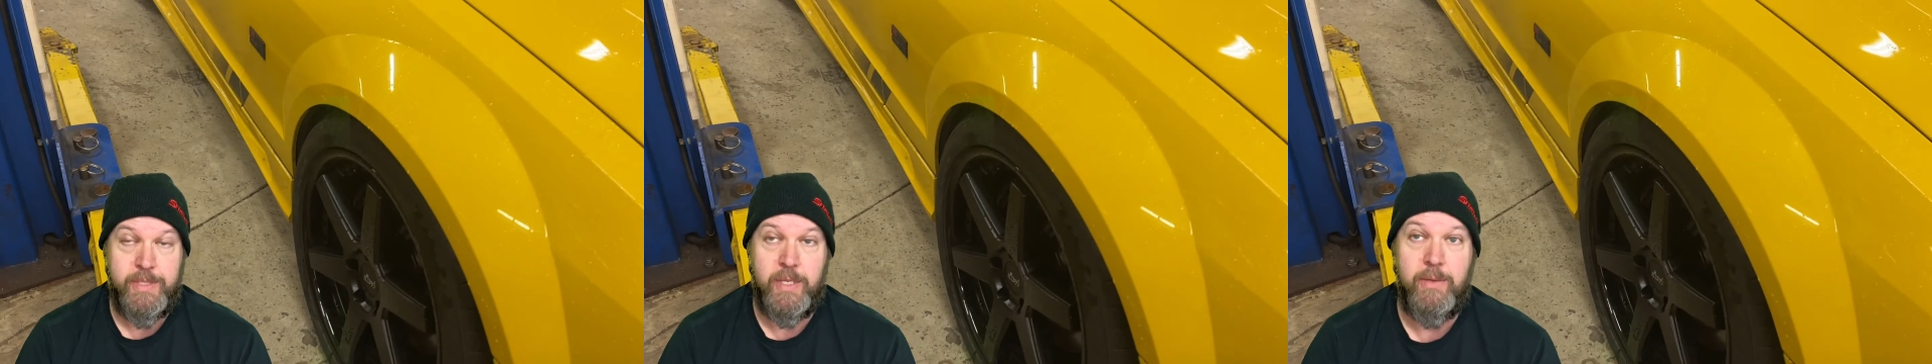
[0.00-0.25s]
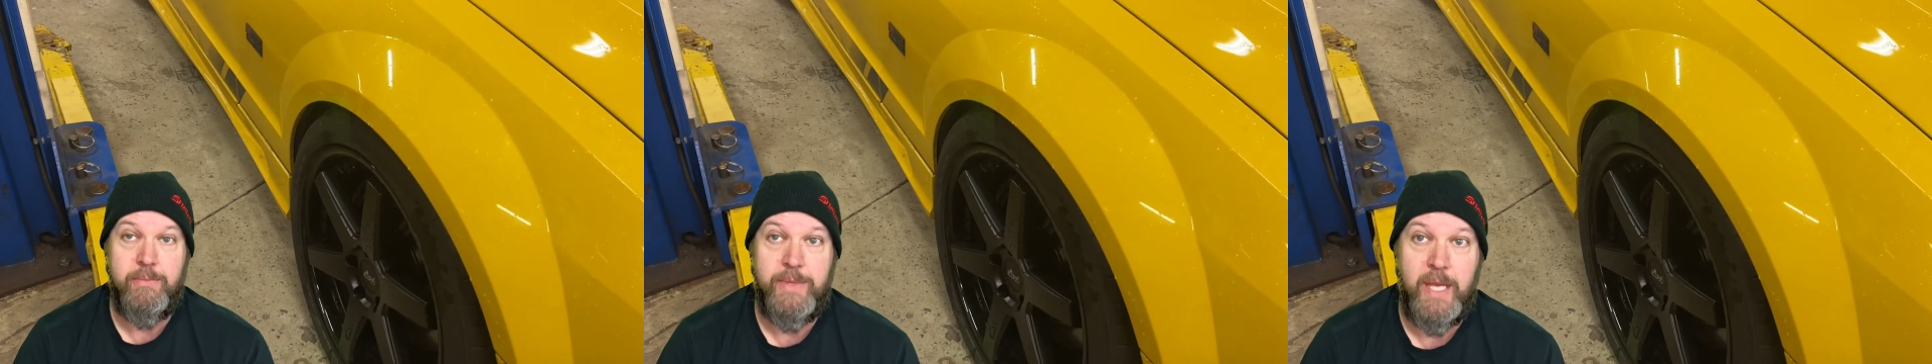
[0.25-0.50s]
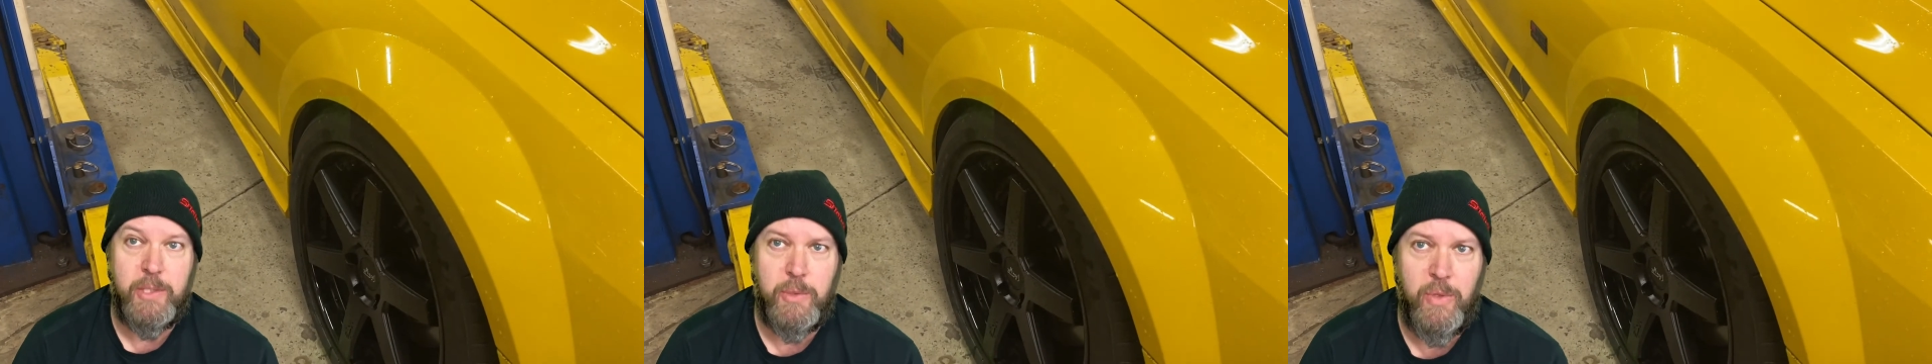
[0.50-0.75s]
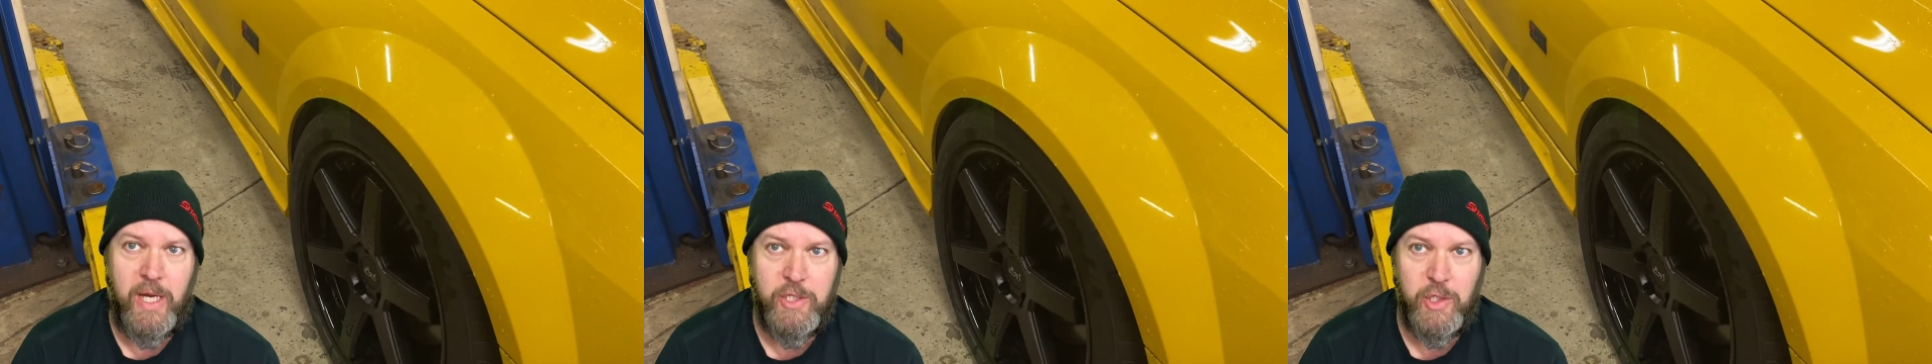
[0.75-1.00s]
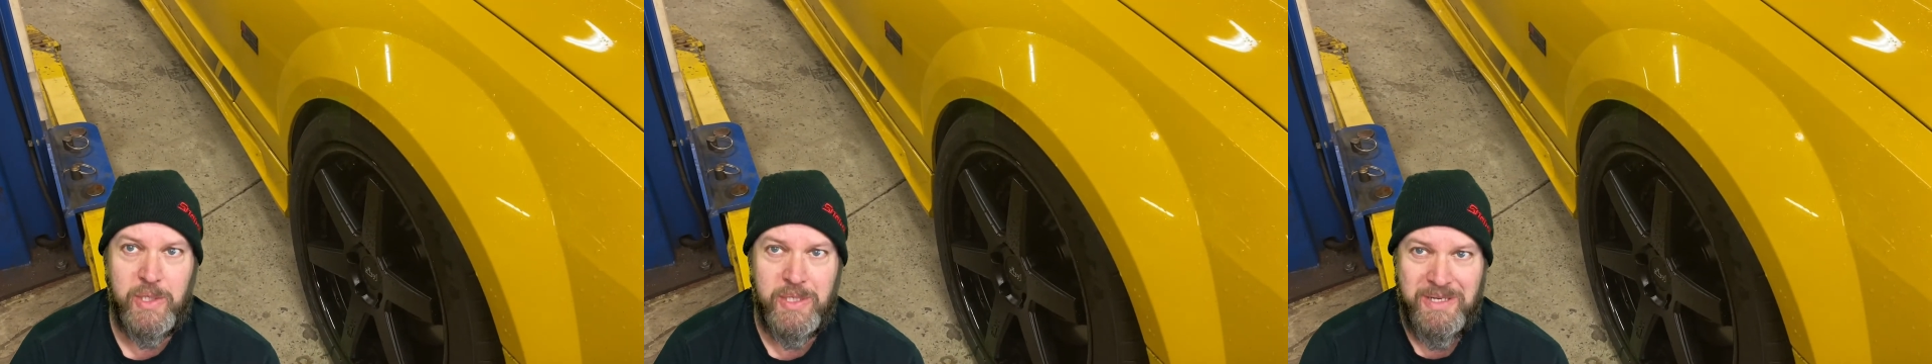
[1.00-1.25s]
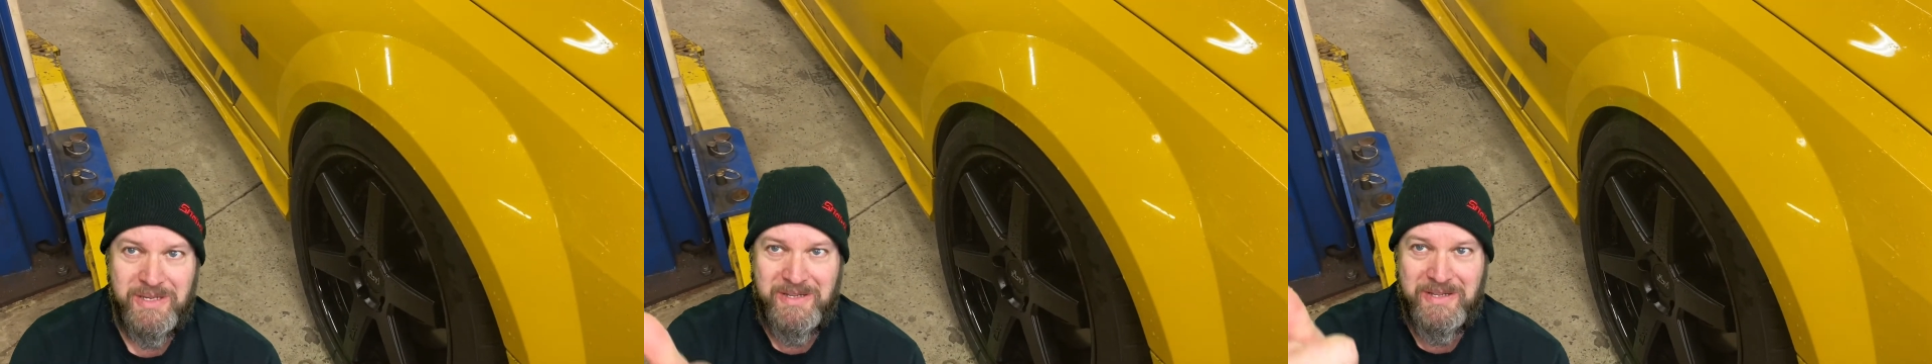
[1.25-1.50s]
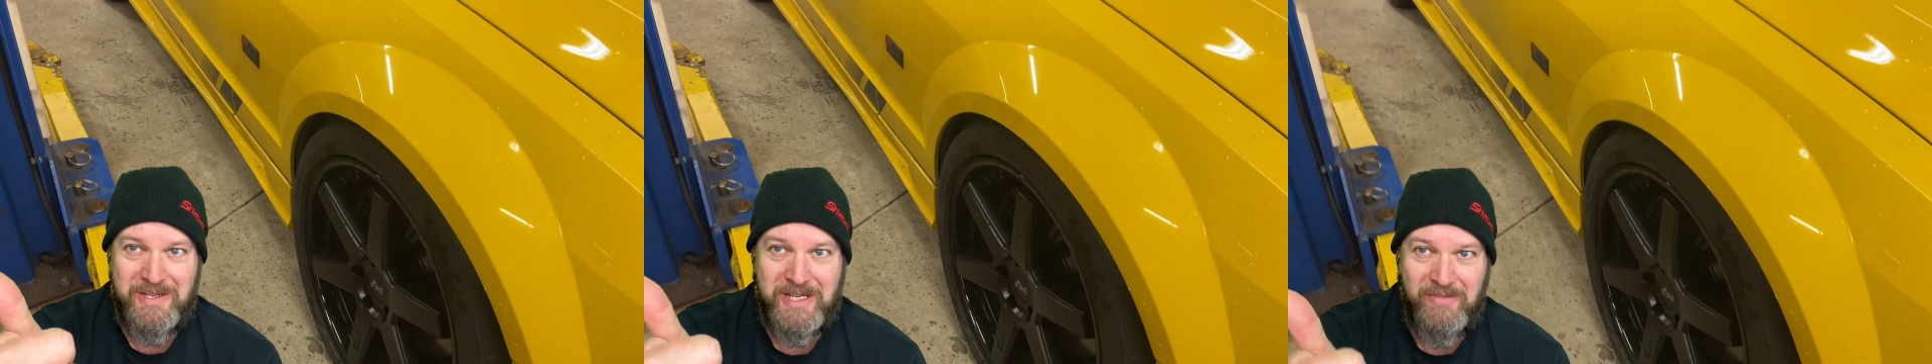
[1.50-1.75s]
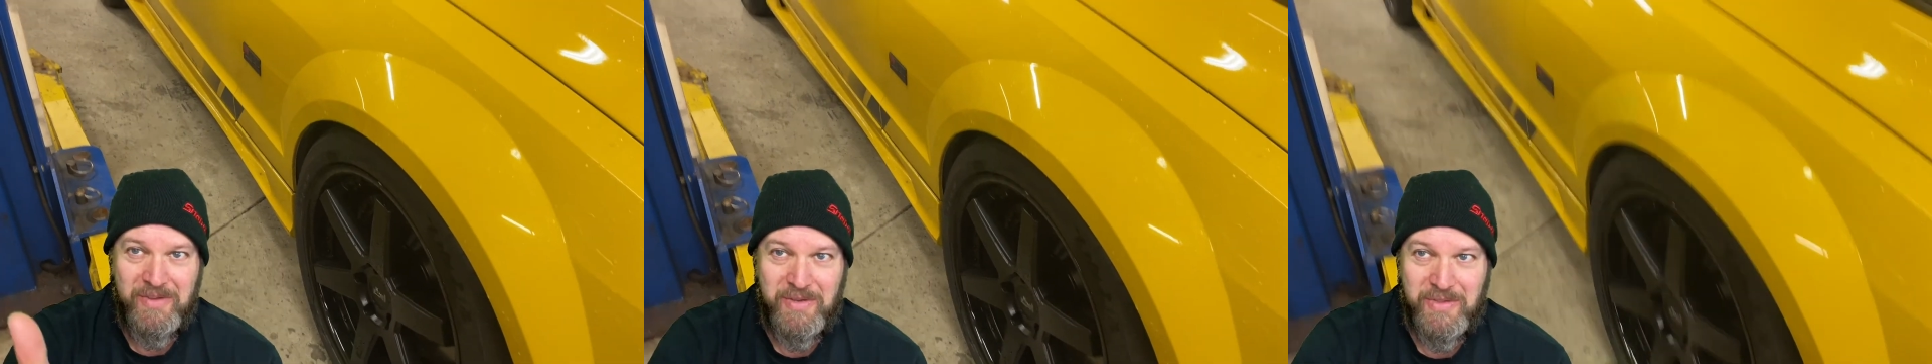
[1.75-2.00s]
So thanks for watching.
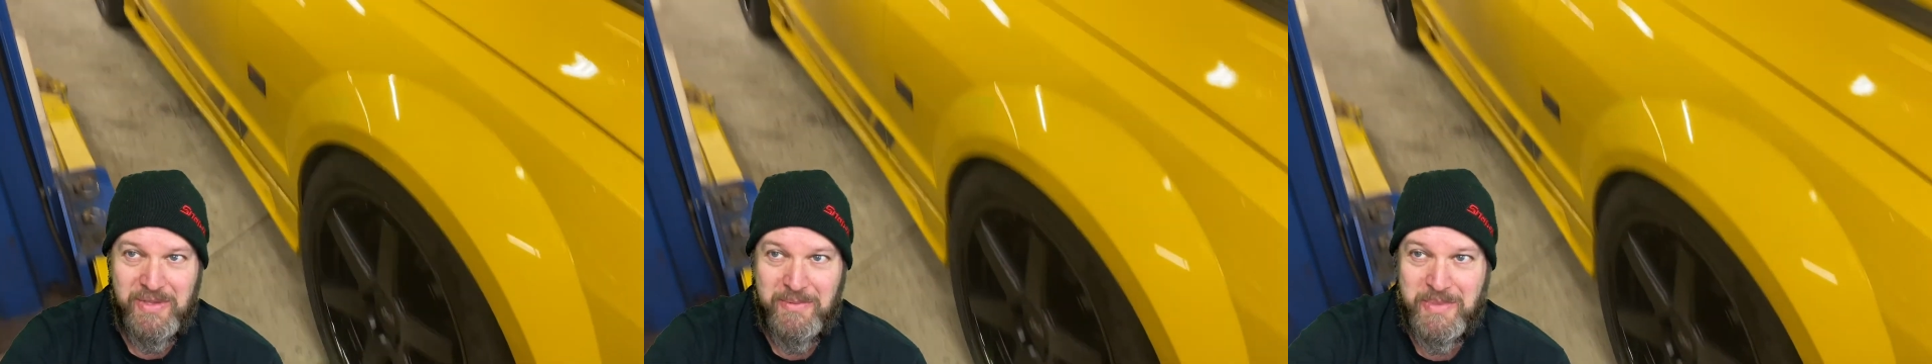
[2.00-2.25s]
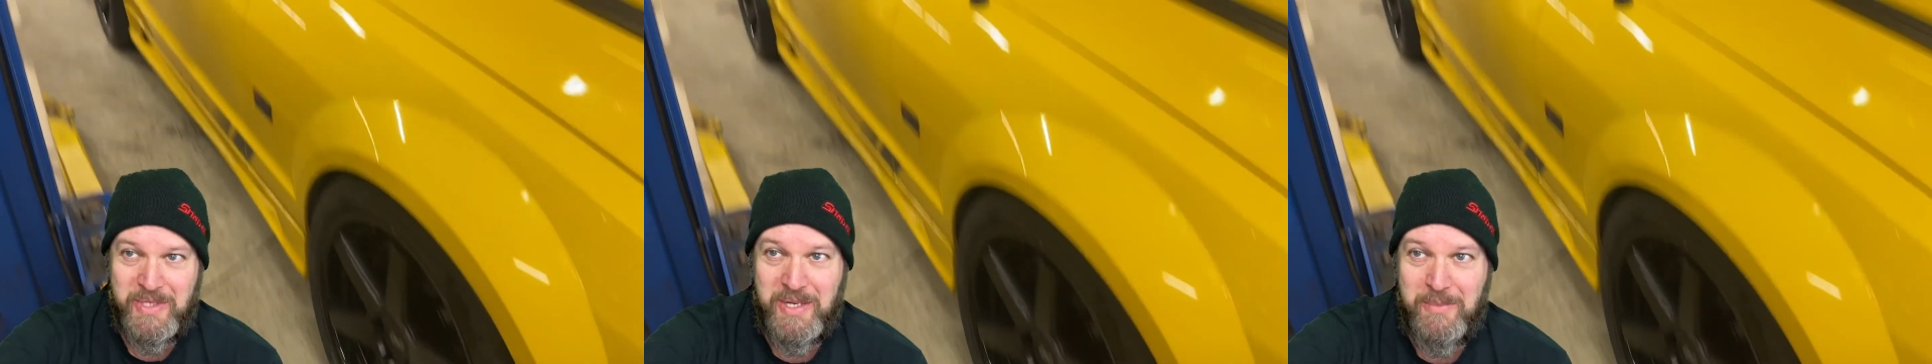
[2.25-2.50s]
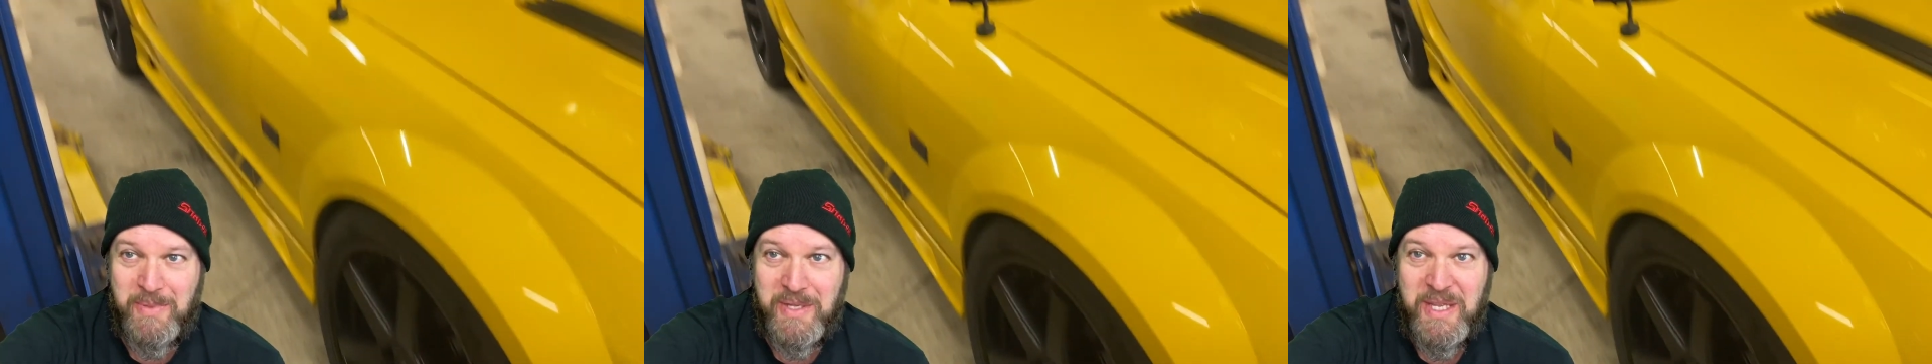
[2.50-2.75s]
Give it a thumbs up.